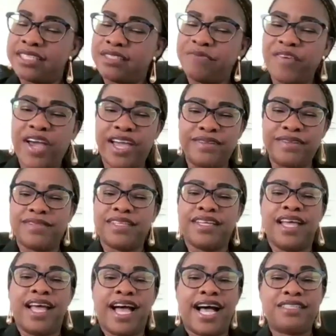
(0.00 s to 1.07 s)
that's fine.
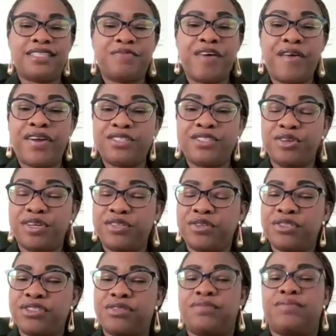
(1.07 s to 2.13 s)
As far as you're
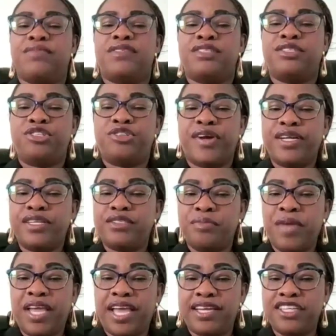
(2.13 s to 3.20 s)
not trying
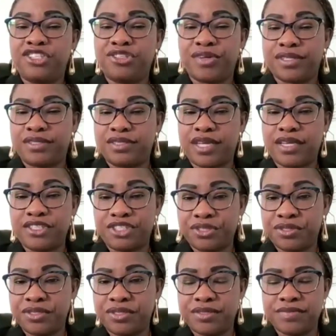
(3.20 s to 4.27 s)
to make any
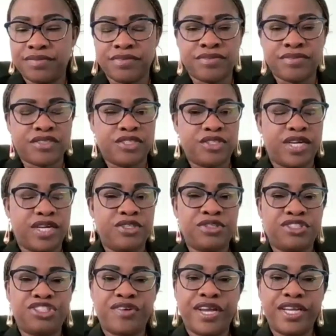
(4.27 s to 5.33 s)
transactions, you're
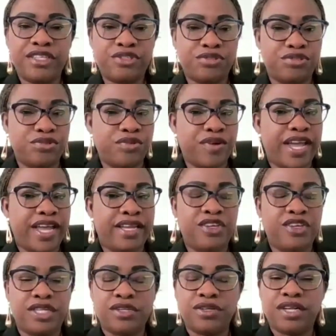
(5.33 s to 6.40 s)
not trying to do
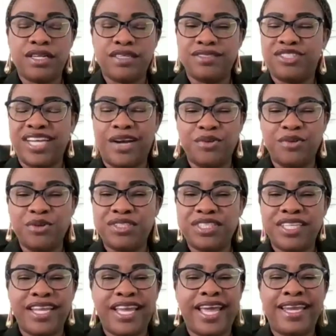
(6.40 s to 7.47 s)
you're not
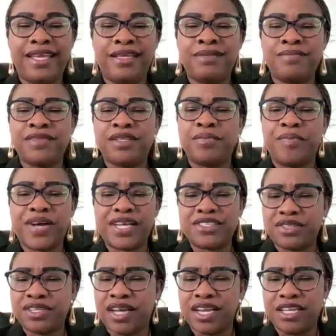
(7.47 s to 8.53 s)
downloading any
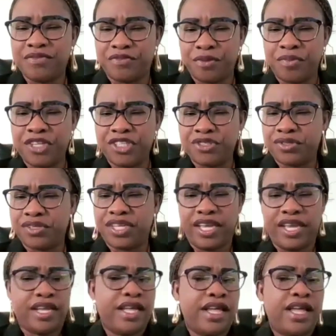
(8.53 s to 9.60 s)
personal information
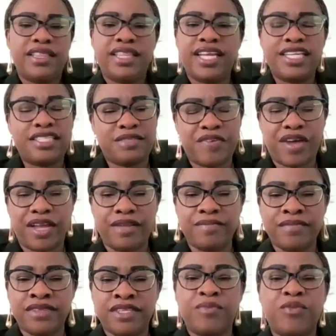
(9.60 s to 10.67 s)
here, then it's
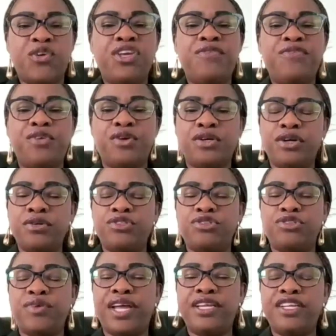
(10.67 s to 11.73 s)
fine. But if you're going to
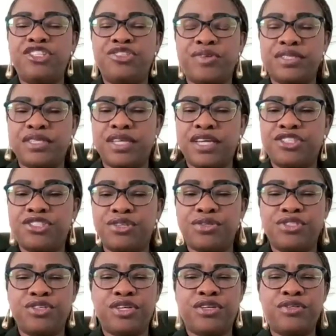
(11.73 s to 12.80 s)
do any
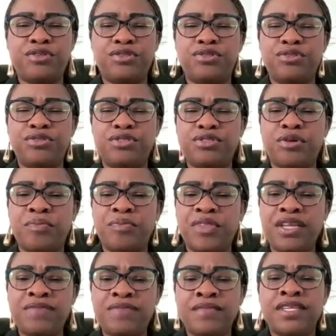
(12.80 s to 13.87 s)
transactions, you're going to do
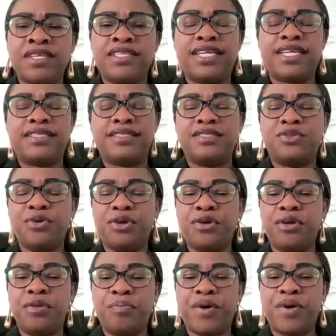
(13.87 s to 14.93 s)
something that is going
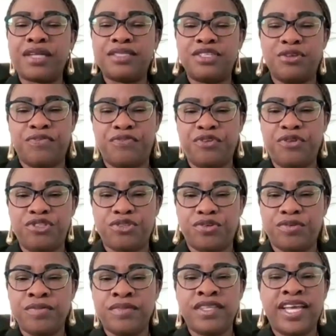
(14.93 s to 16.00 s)
to impact your
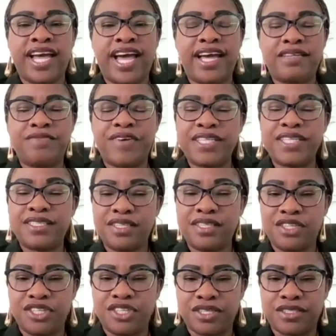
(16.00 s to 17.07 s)
future, I advise
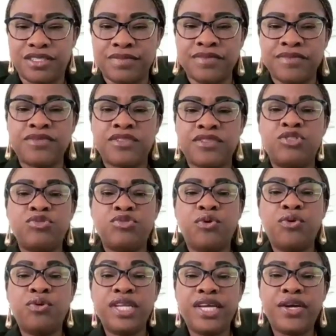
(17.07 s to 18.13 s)
teenagers
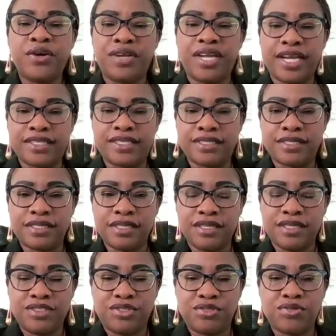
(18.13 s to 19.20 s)
to only connect
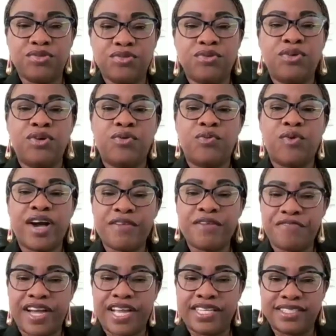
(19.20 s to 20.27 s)
to
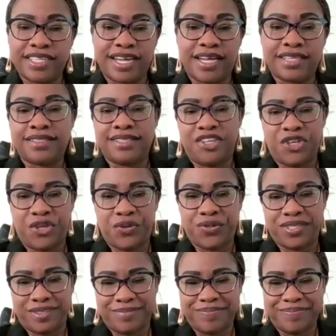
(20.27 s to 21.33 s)
Wi-Fi's that are
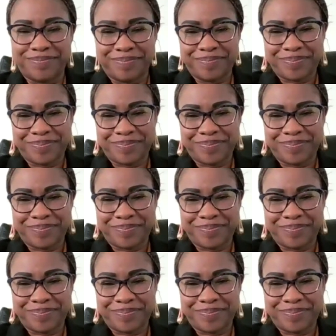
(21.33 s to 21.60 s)
secured.